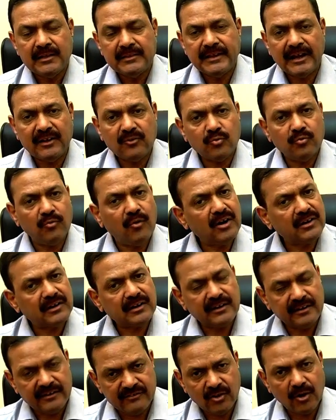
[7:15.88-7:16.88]
that
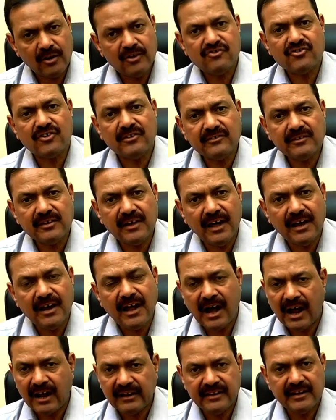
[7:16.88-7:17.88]
what resolutions
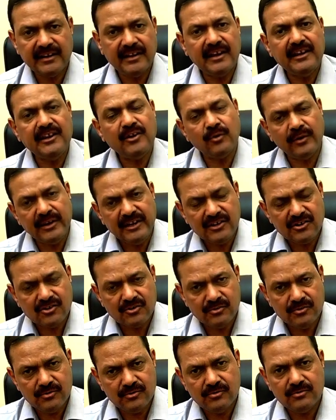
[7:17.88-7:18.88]
are they really going
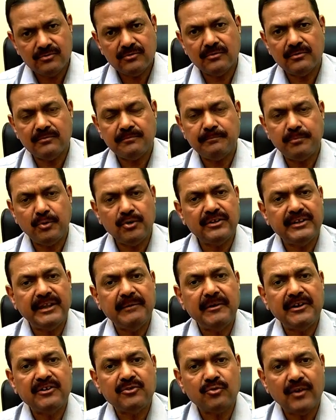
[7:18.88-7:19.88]
to put
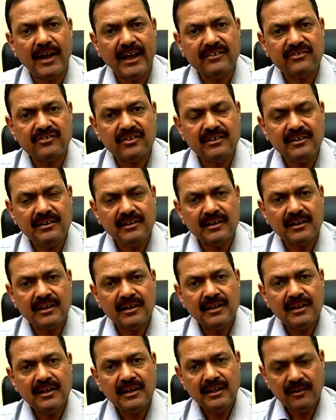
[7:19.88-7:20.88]
them into action?
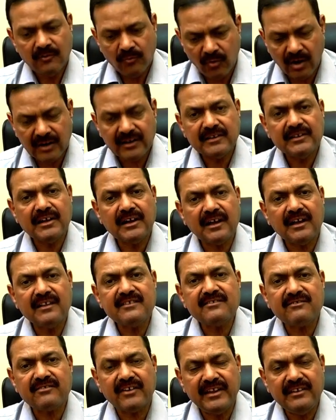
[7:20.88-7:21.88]
What are the
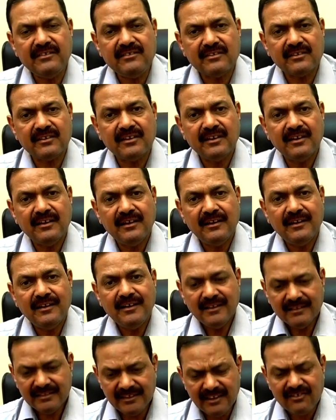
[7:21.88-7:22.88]
constraints?
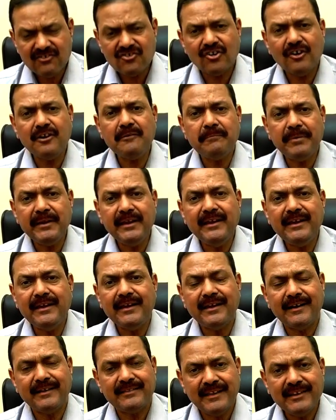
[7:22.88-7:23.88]
This should be
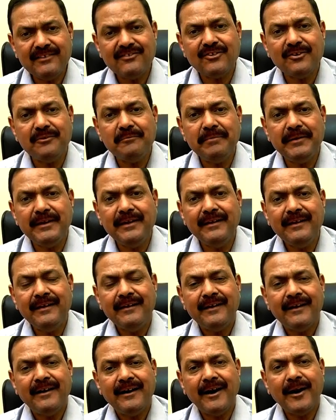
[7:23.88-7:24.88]

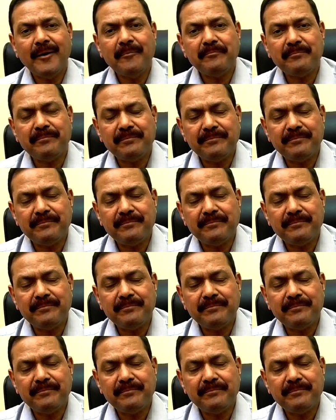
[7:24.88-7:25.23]
a